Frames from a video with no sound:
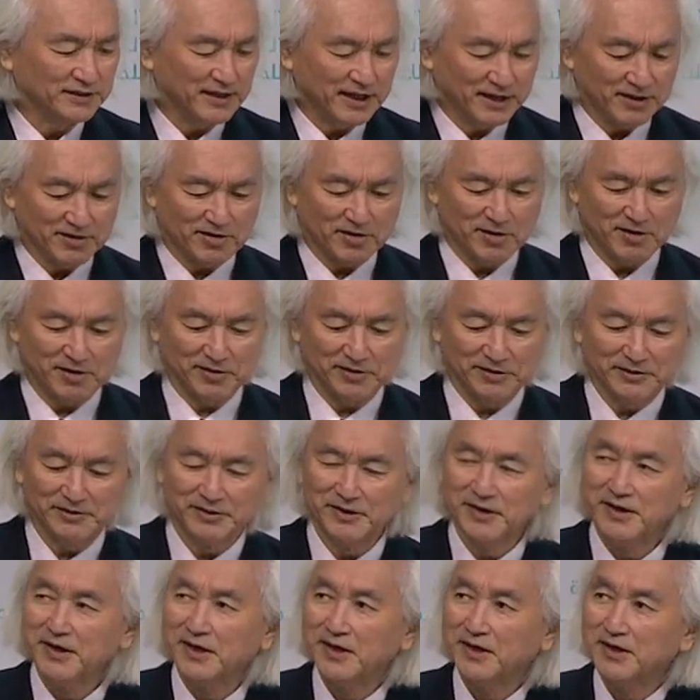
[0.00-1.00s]
take heart.
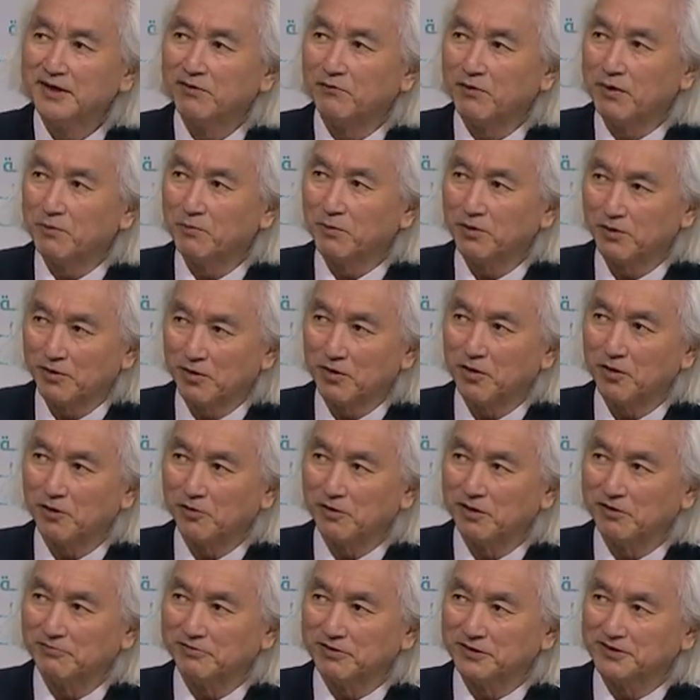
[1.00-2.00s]
We will grow
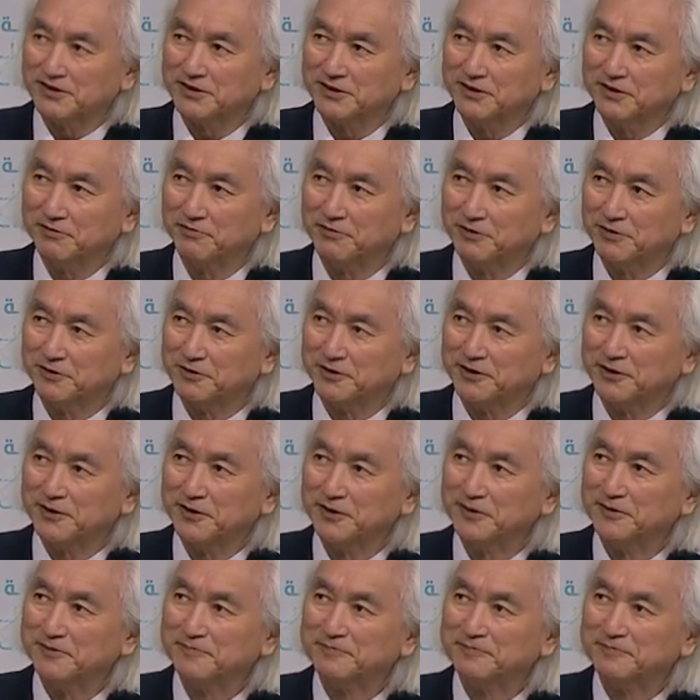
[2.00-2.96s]
livers in the future.